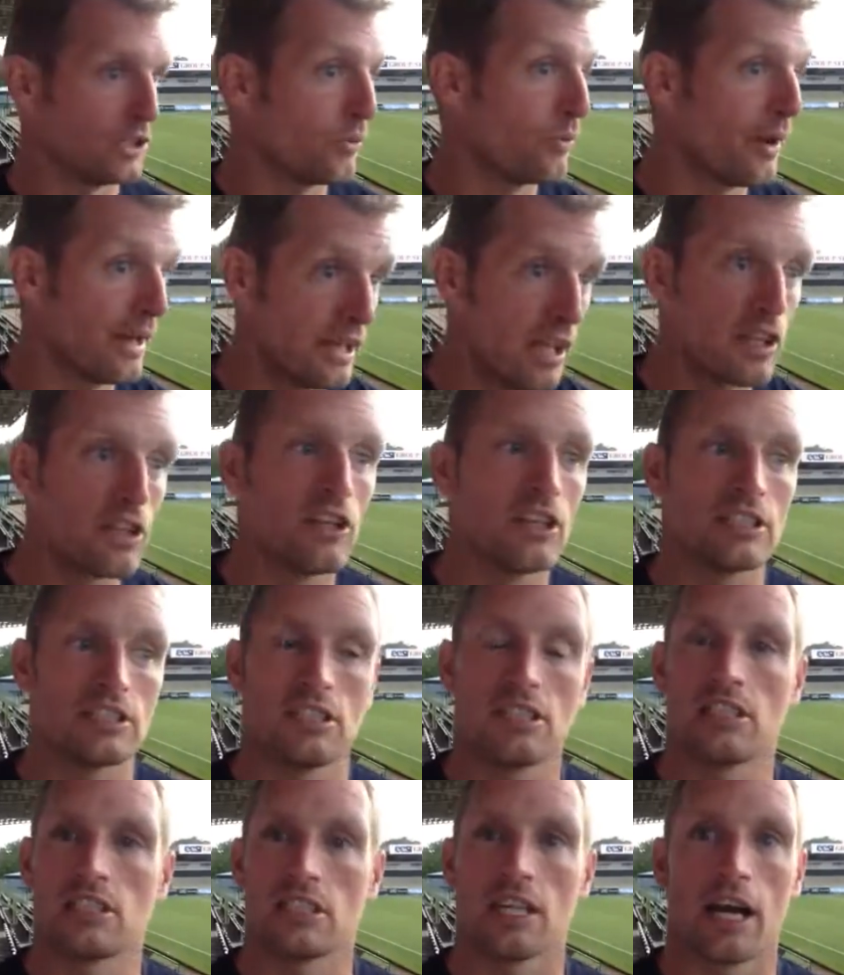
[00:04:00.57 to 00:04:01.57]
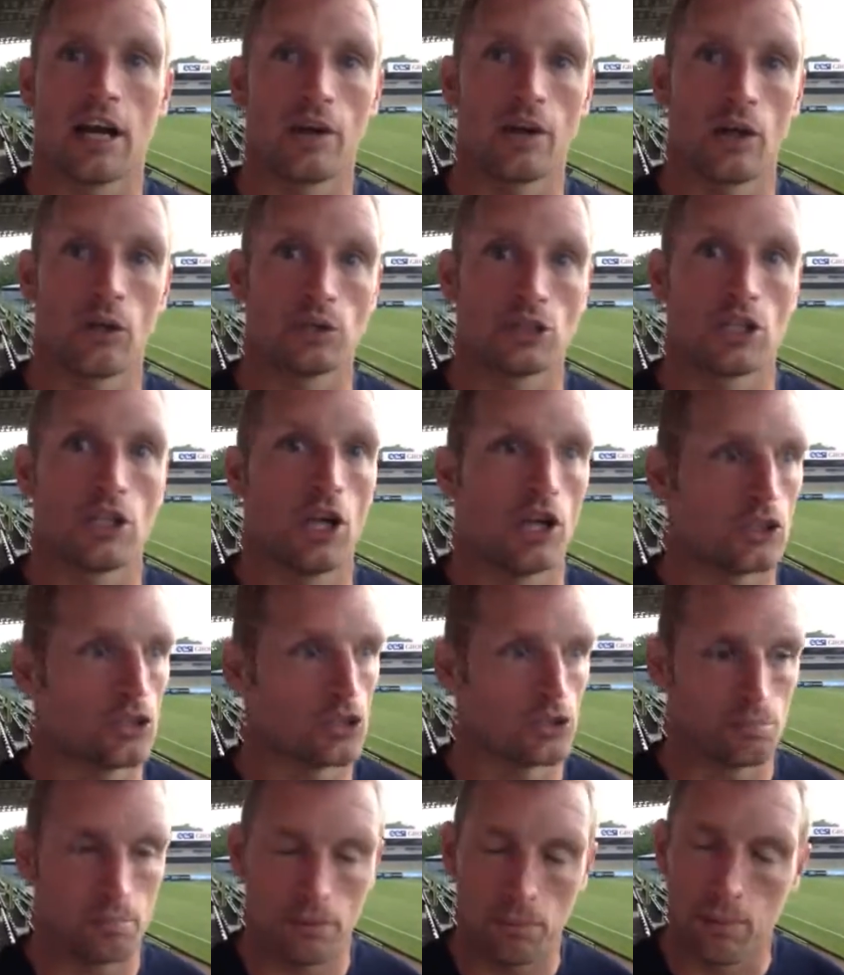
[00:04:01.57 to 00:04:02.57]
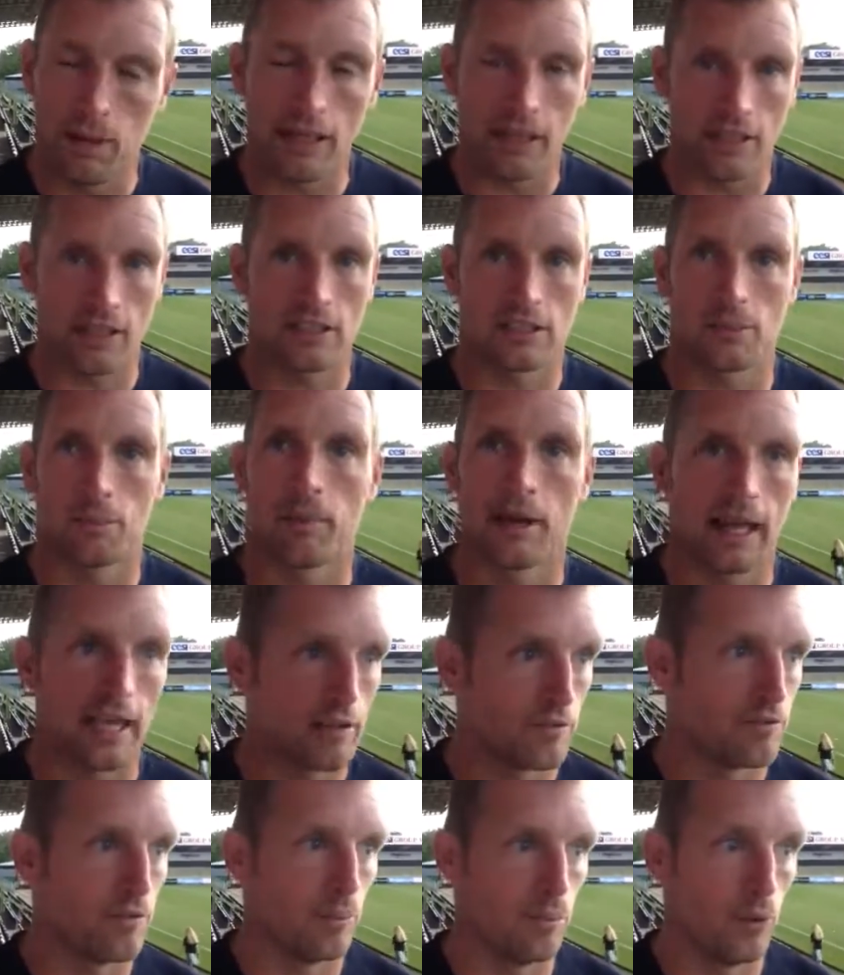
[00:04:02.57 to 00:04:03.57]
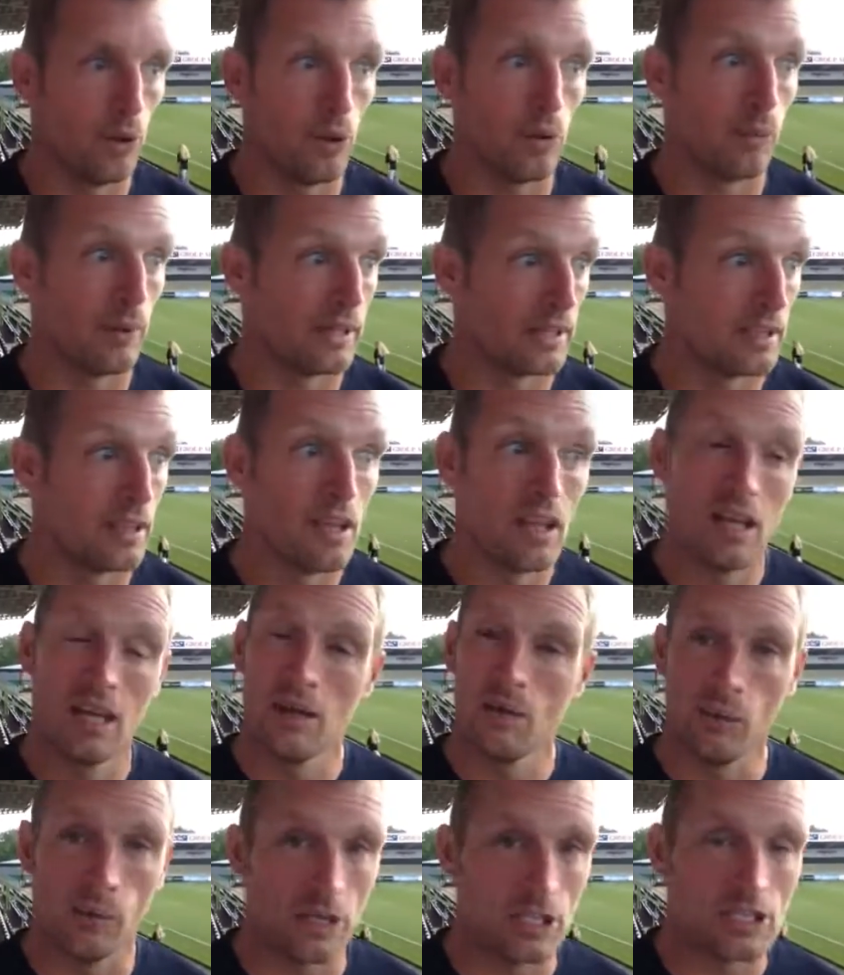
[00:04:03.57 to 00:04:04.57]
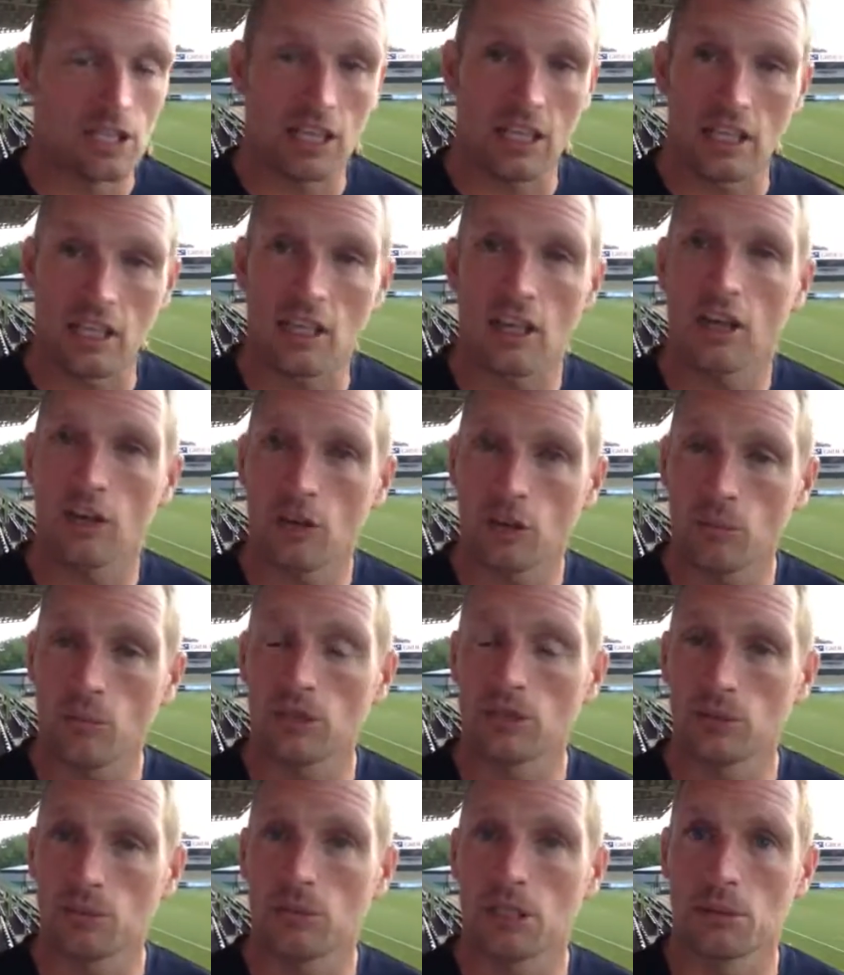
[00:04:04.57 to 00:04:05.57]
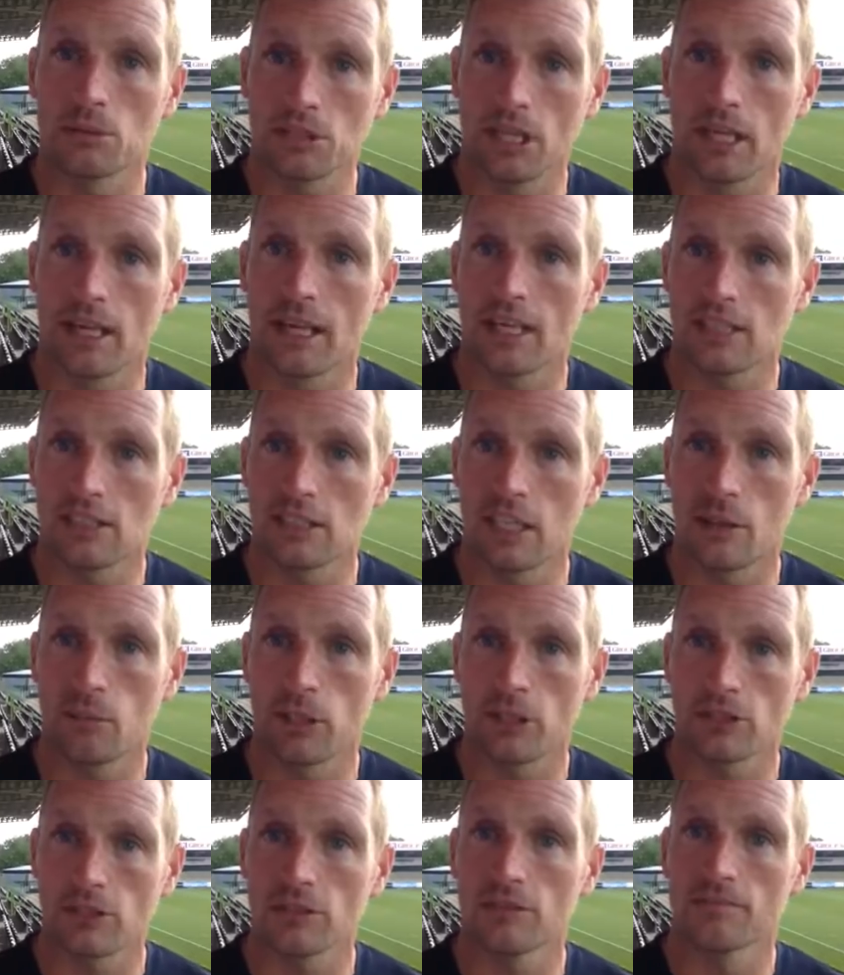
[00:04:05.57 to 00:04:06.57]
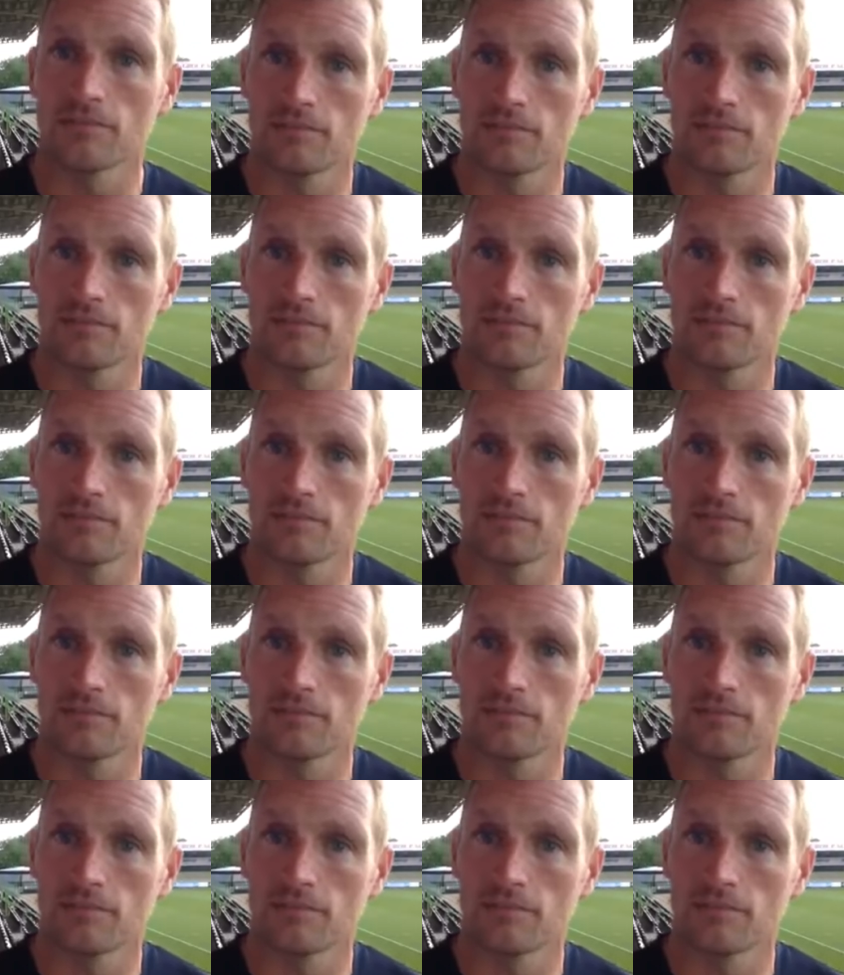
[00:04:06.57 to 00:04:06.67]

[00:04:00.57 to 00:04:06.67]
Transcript: to recognise these scenarios and not just be blinkered to playing football when it's clearly not on when some teams get ahead of steam on us.